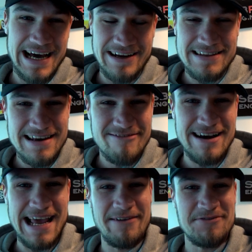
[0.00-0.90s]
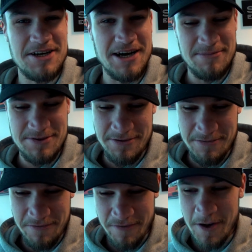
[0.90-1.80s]
and I didn't really have time to
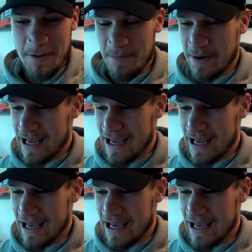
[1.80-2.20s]
film